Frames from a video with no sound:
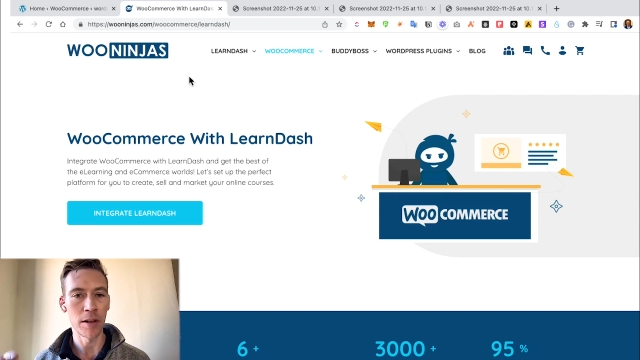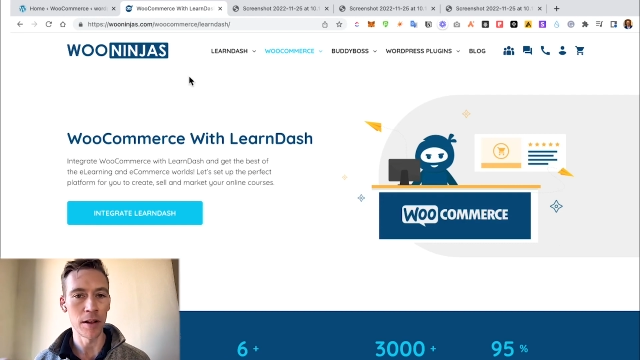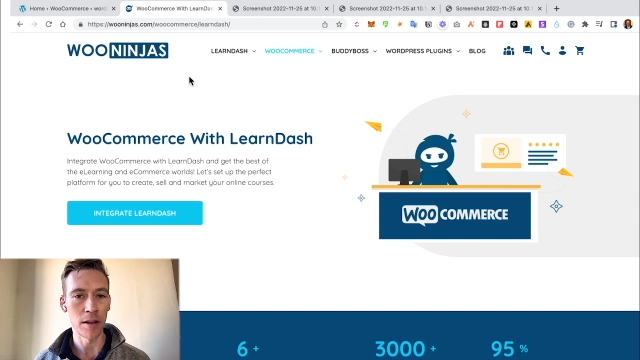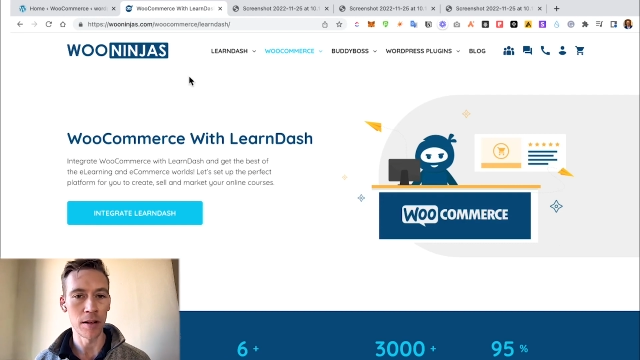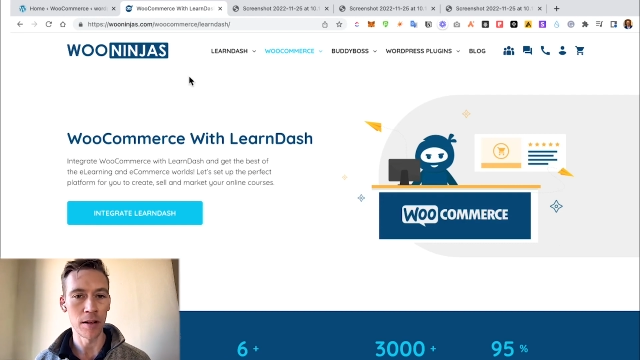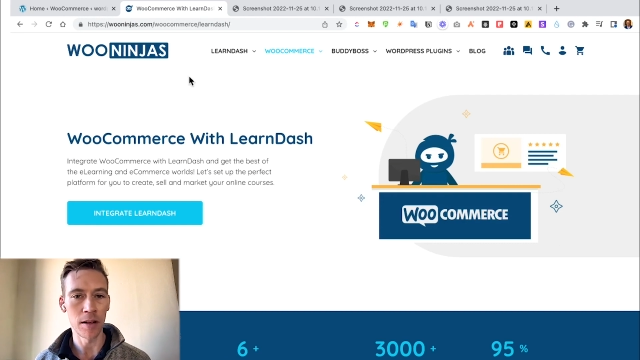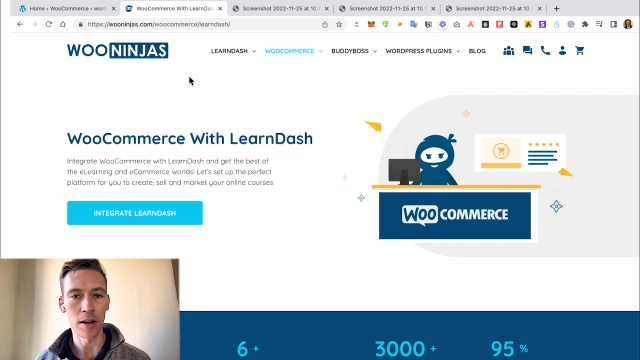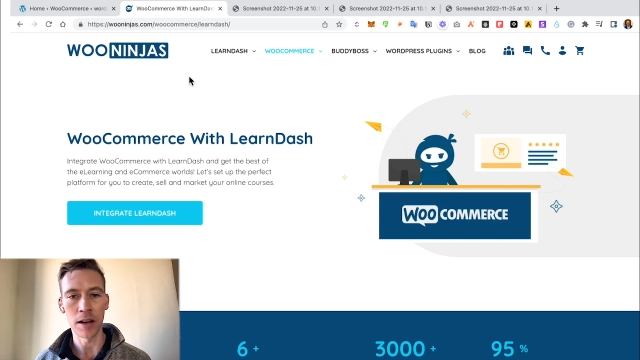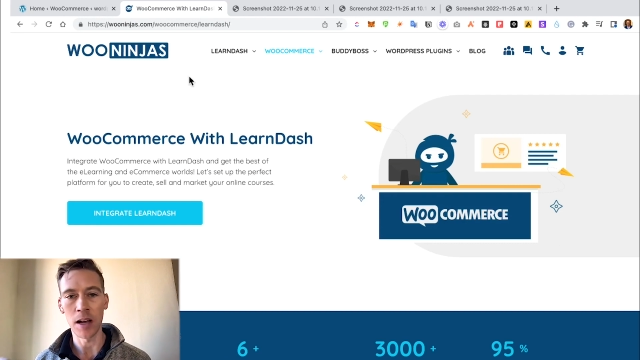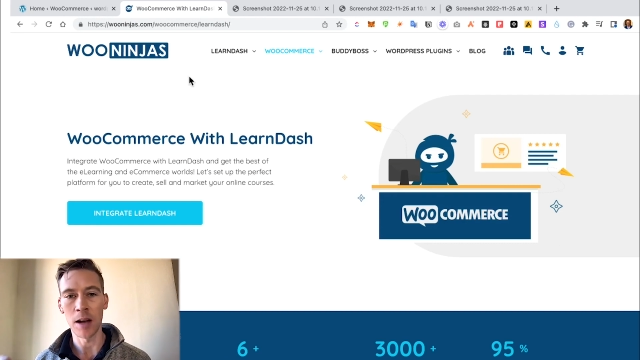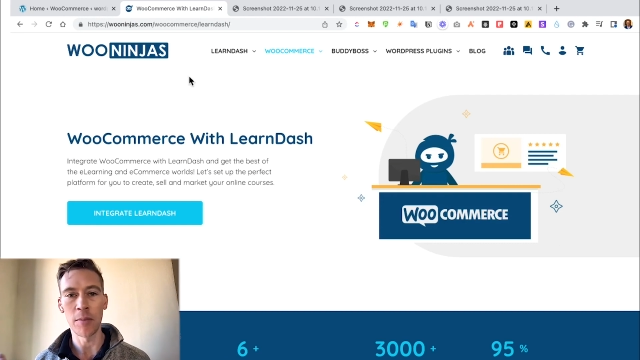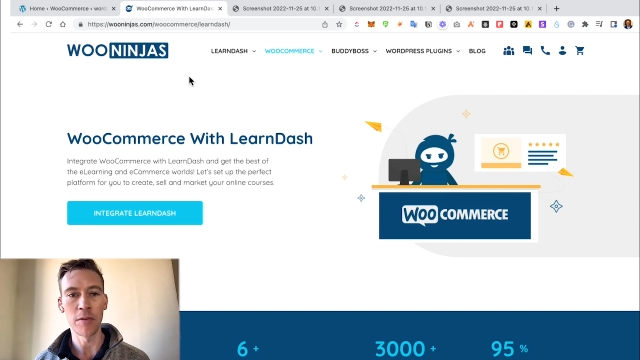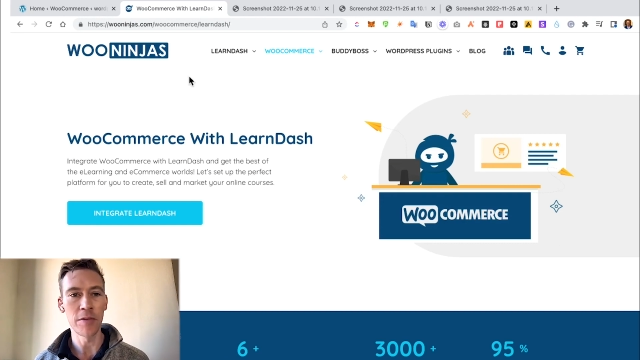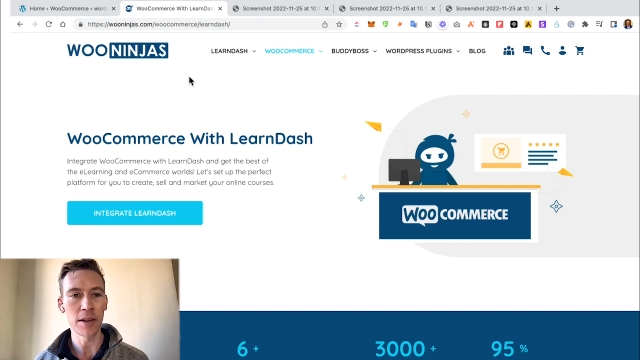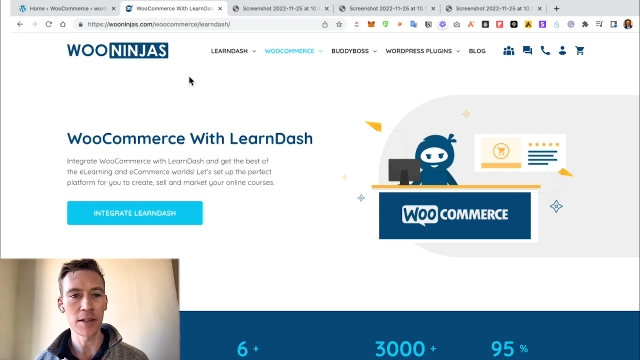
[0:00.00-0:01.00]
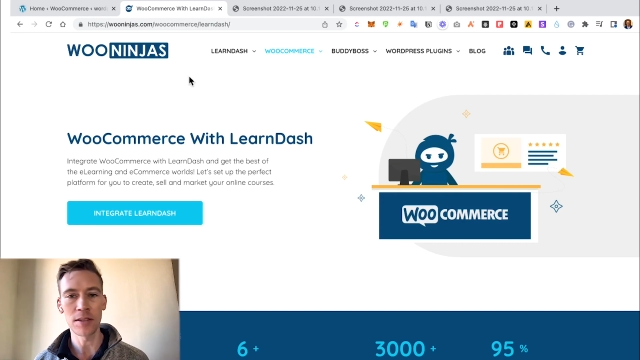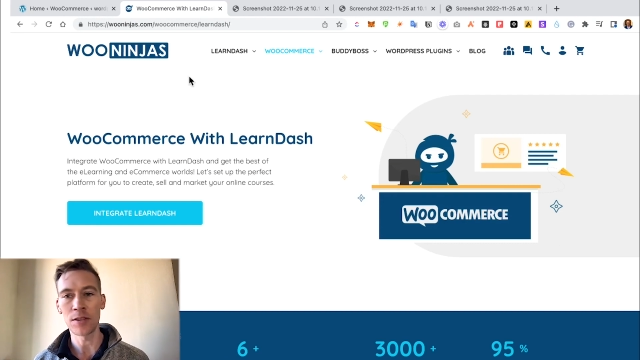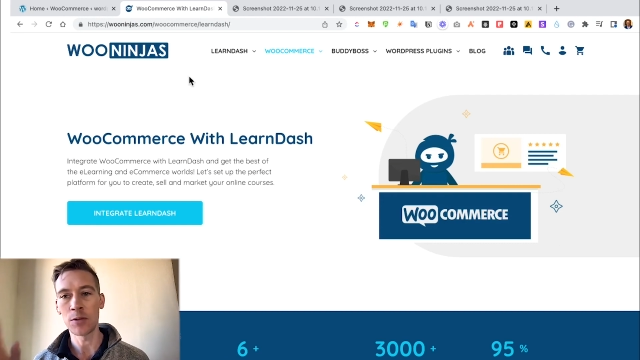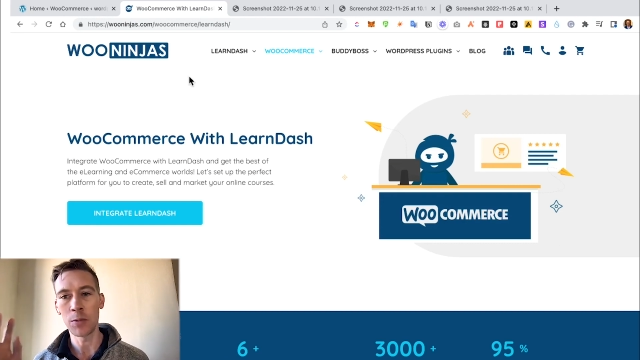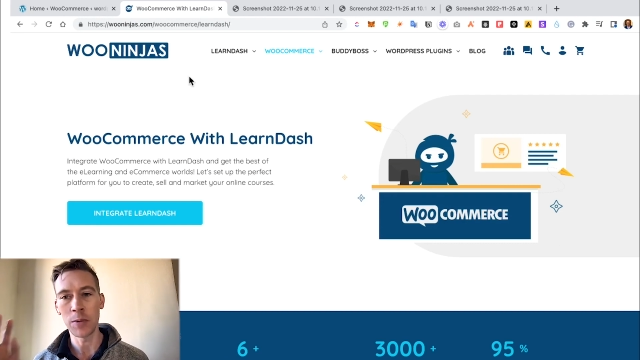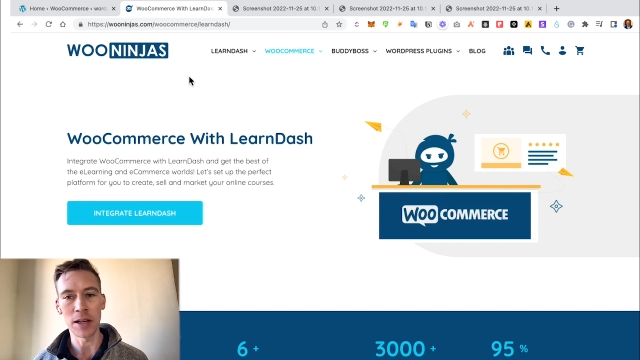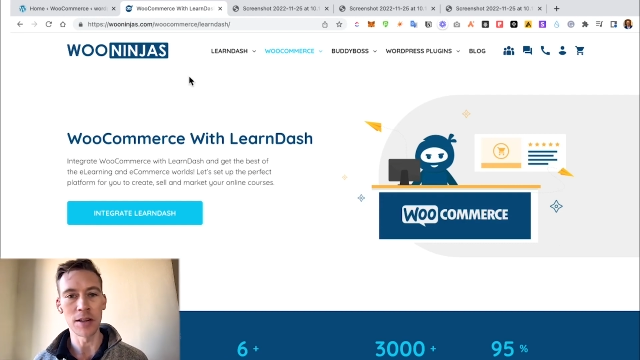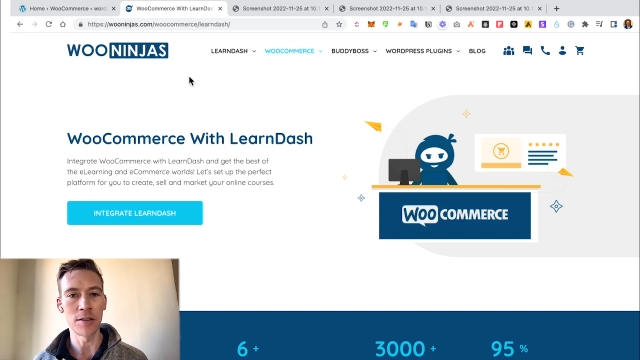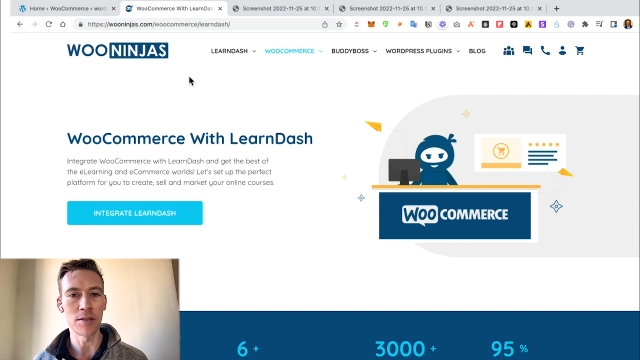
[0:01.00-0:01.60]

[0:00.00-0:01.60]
uh, on a couple fixes, we can